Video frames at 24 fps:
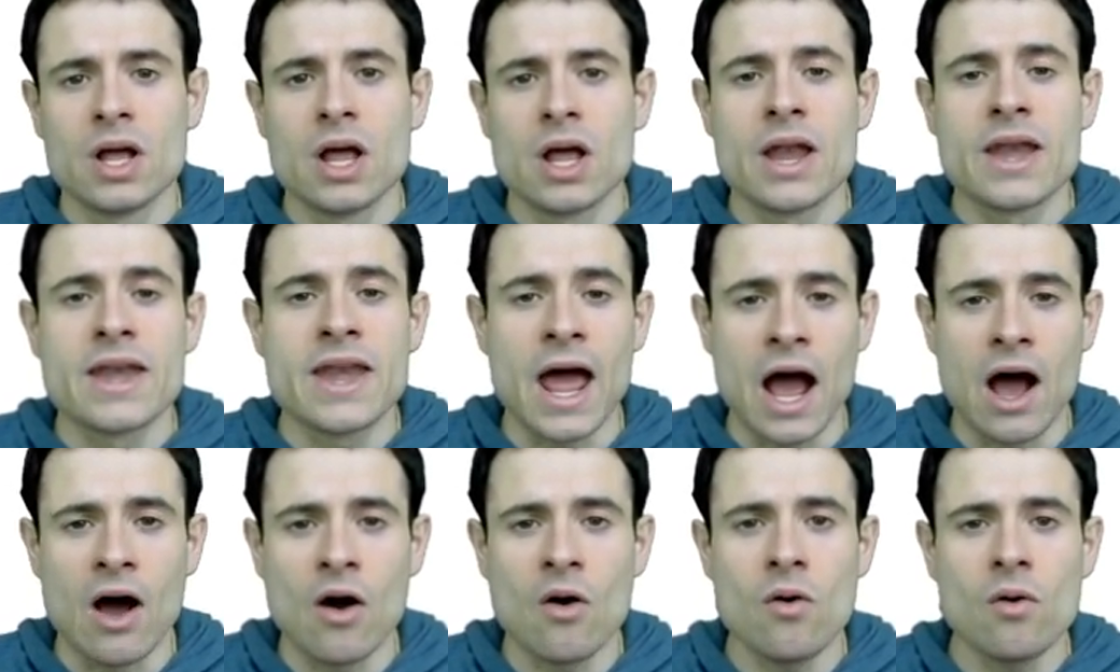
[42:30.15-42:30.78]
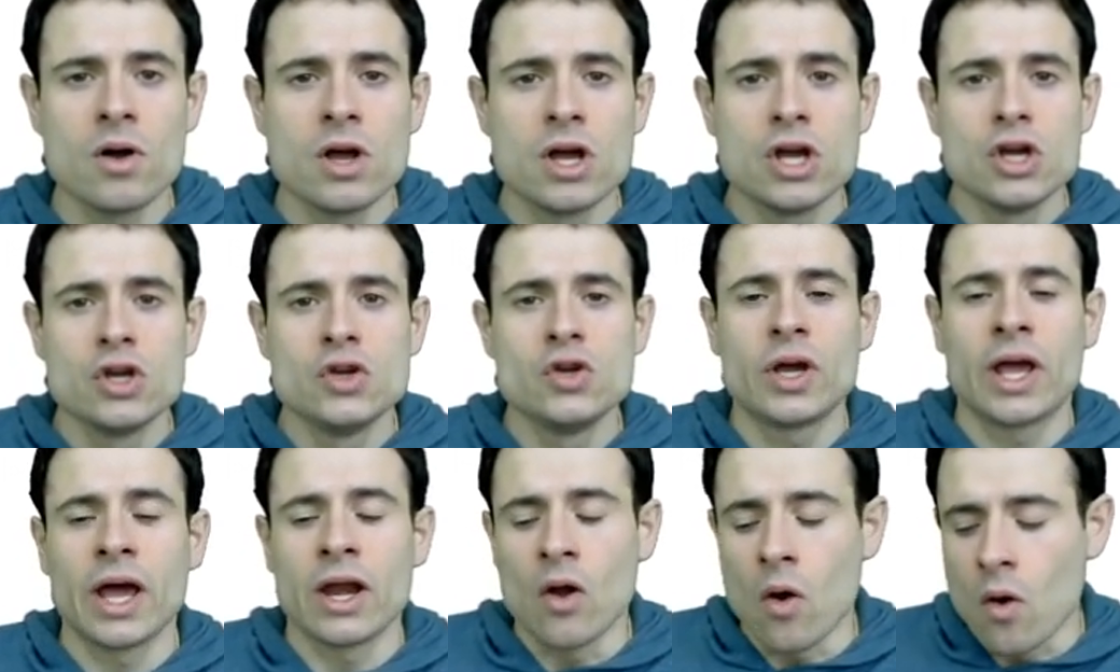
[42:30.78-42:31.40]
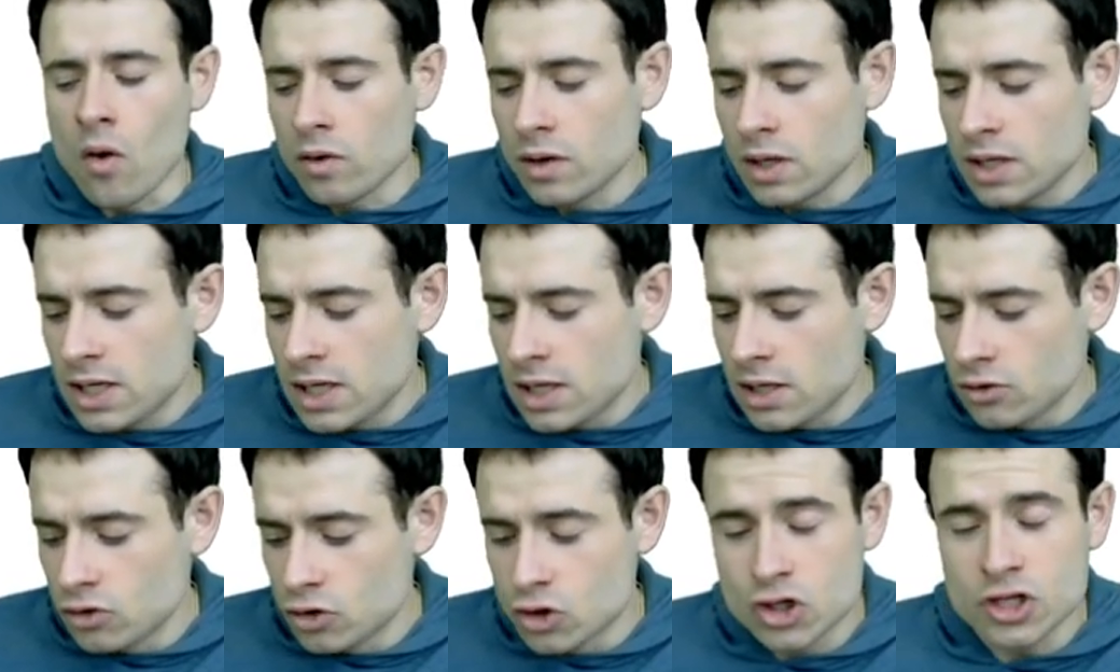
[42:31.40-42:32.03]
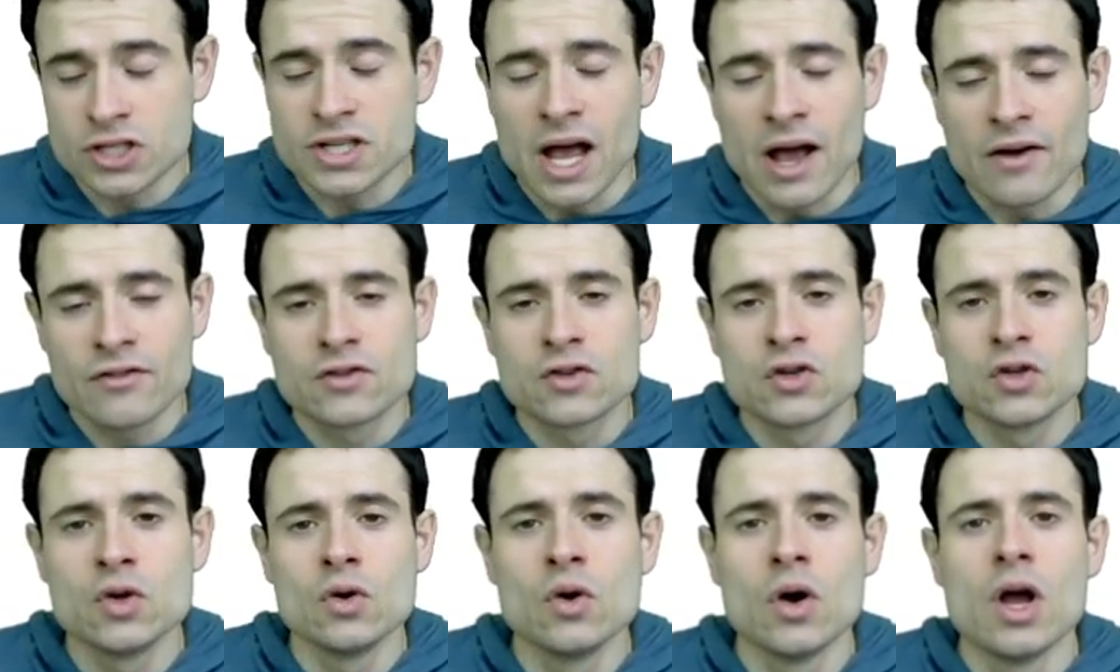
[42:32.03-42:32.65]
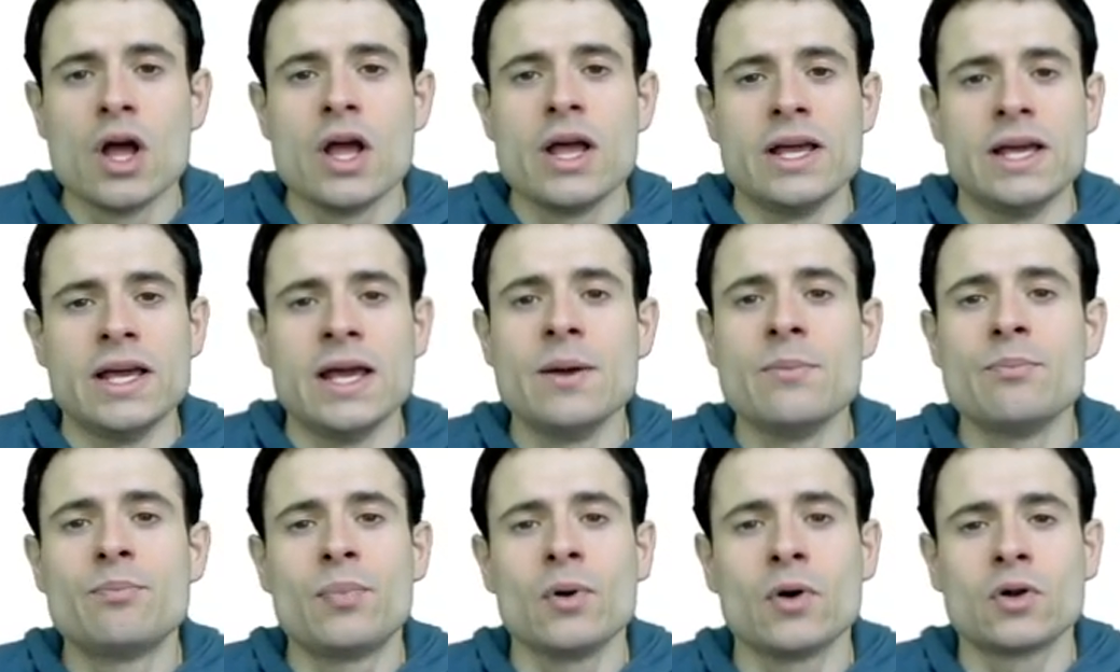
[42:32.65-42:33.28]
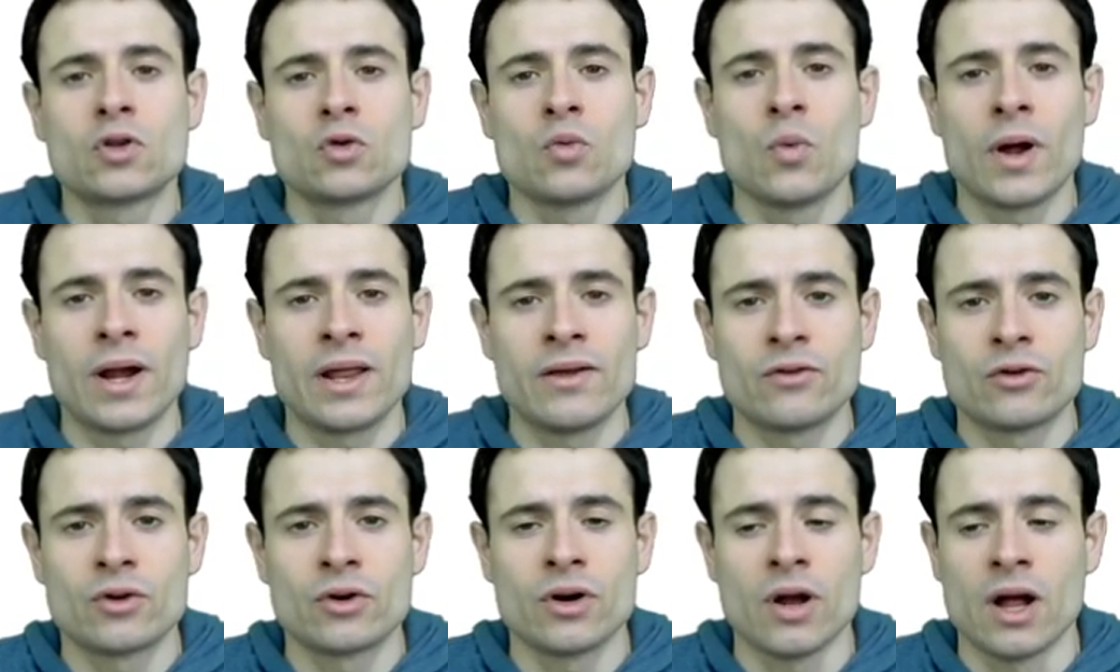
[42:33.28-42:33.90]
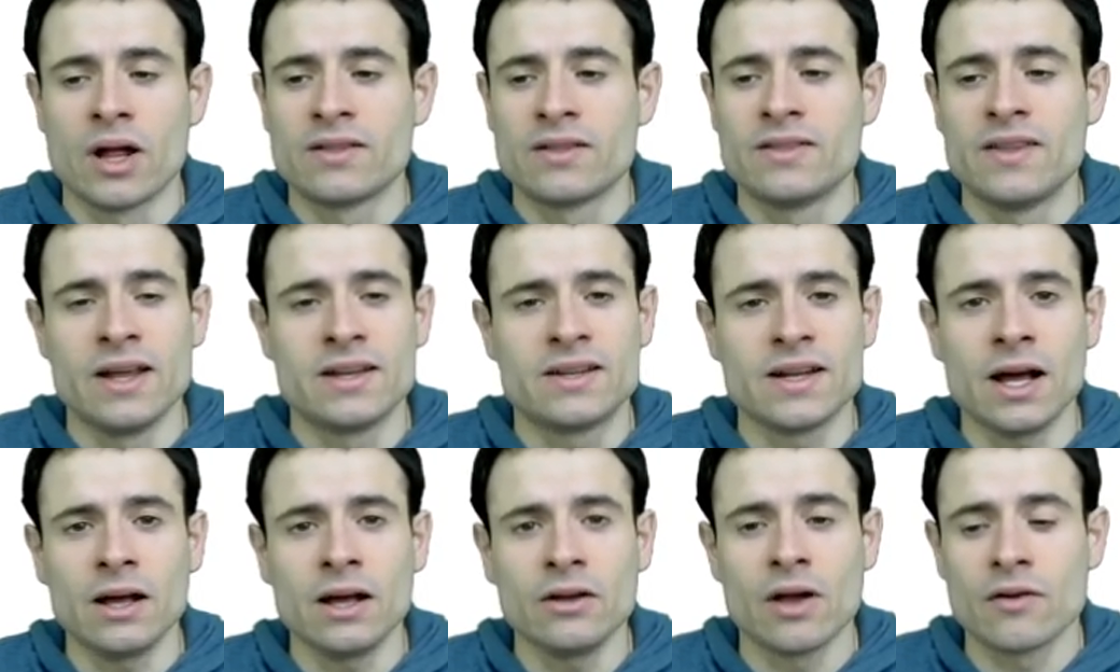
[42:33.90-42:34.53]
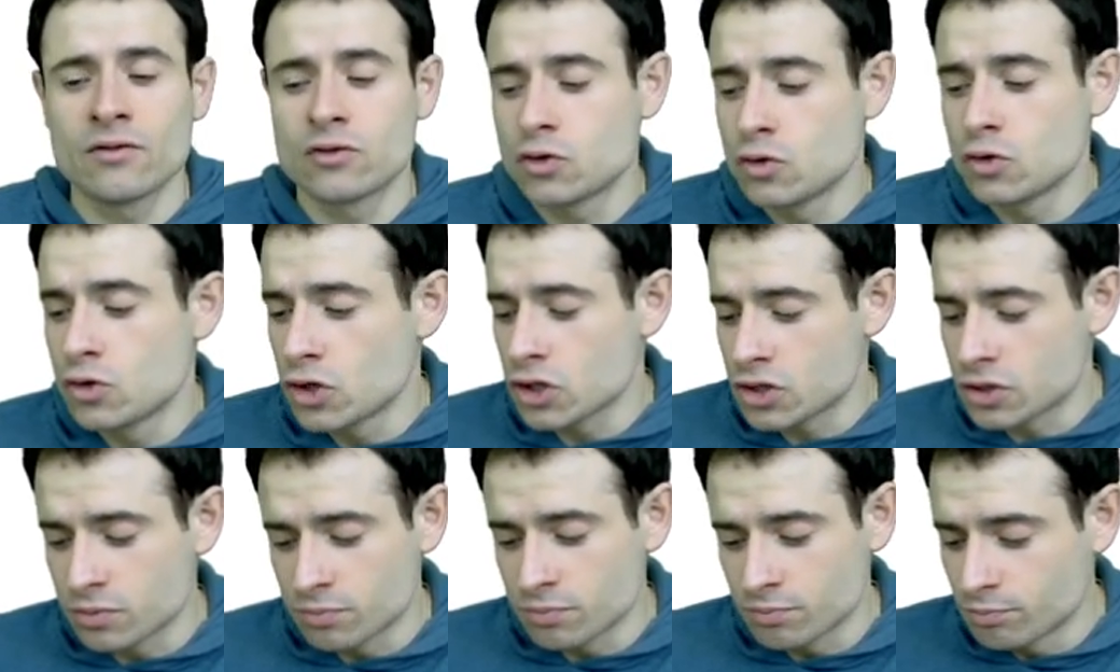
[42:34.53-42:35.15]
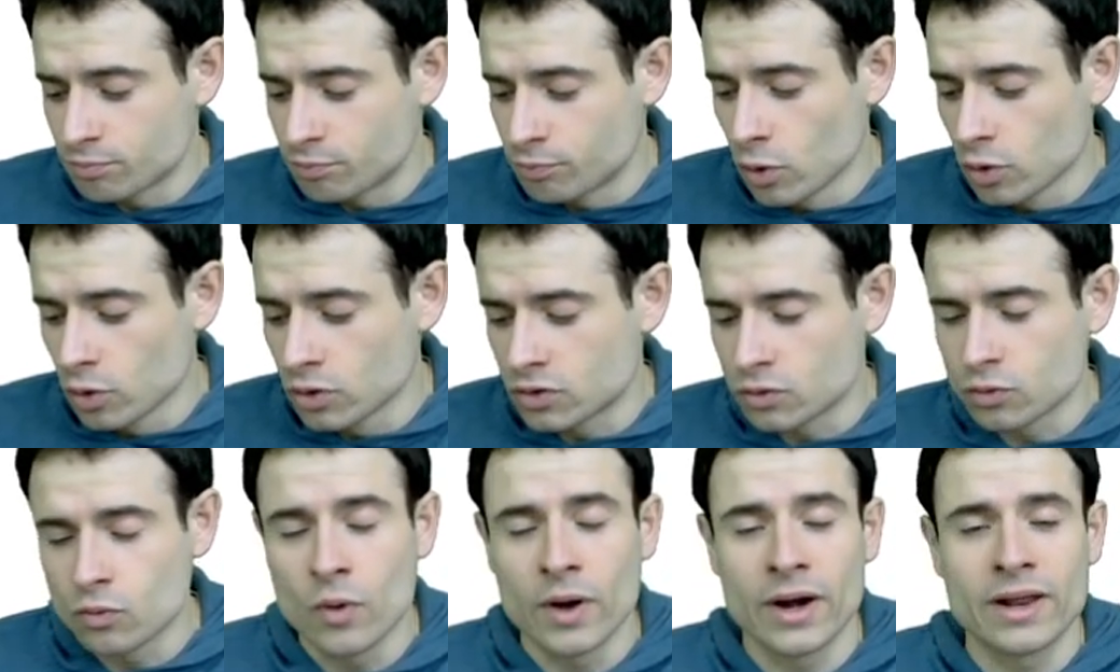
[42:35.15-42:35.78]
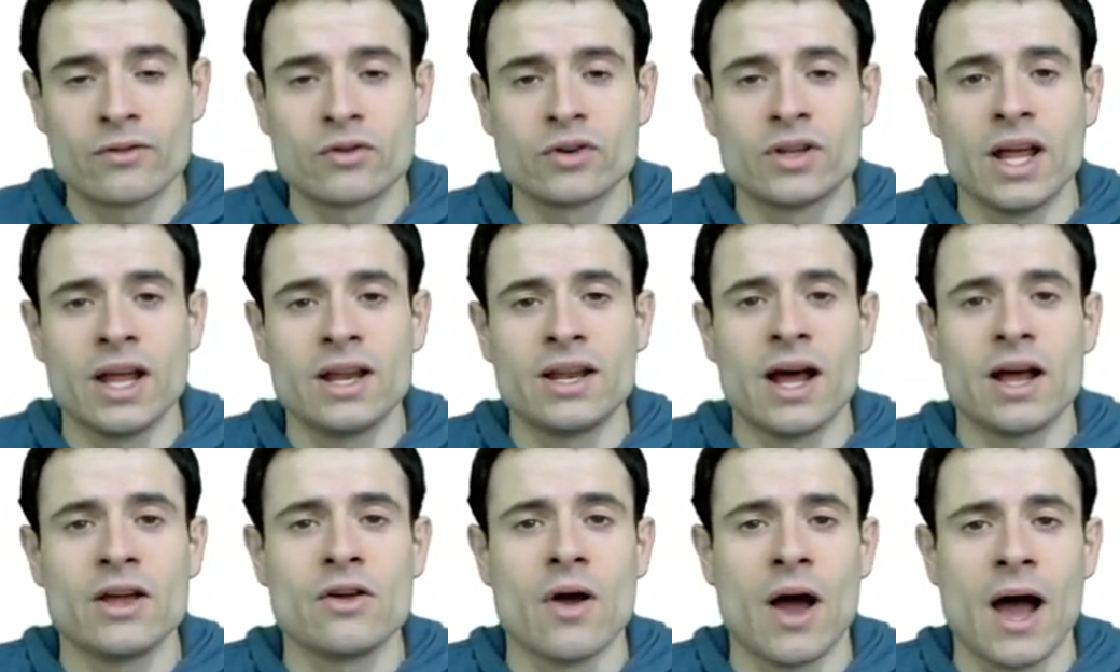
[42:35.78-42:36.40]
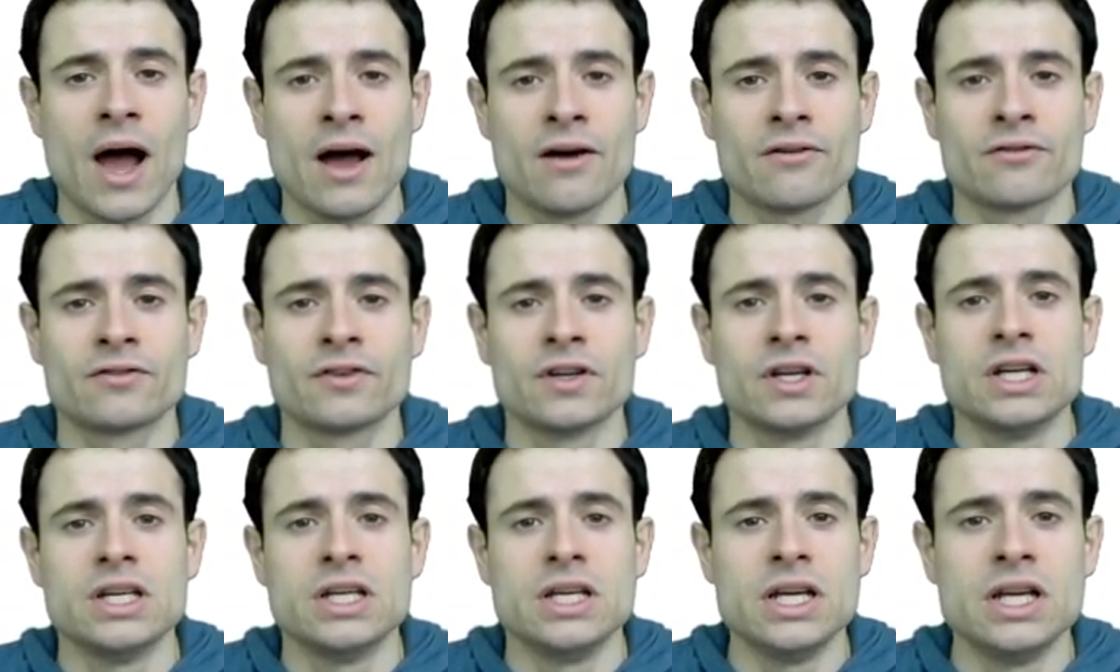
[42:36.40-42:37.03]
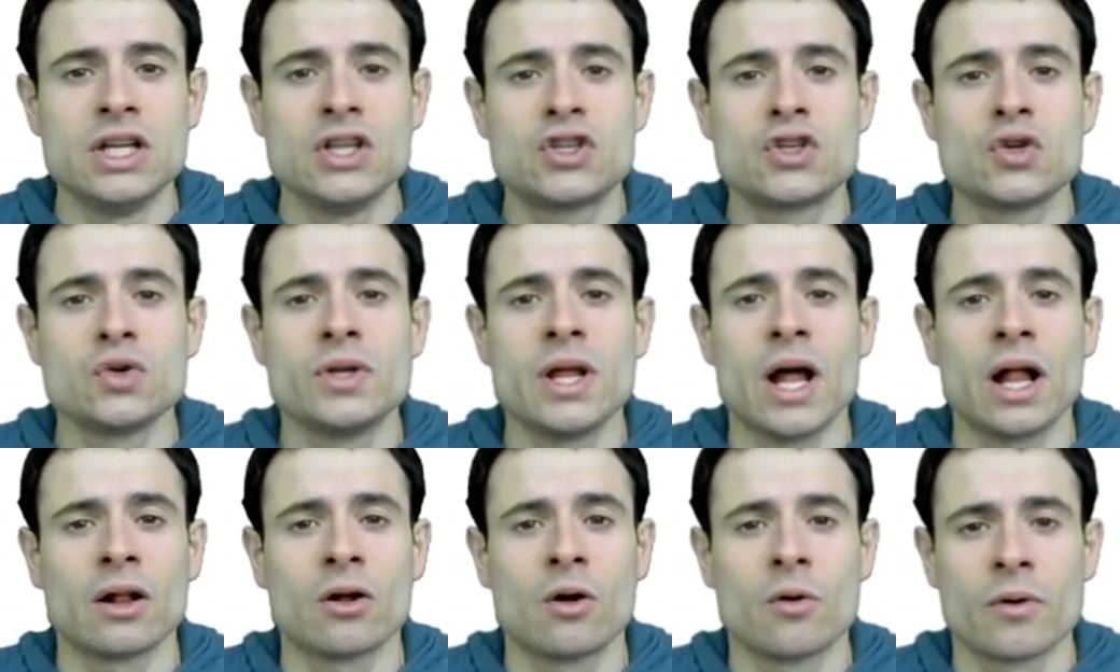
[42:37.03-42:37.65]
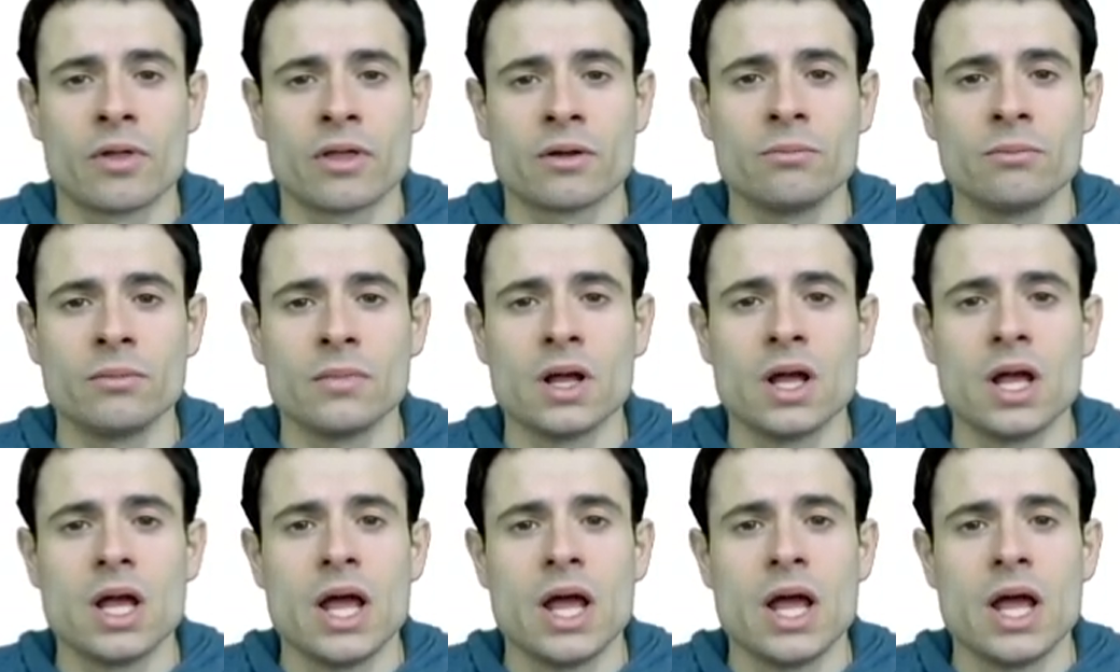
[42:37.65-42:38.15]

now you can only, you just have to input whatever uh, data, you have to just put whatever data you have into the algorithm,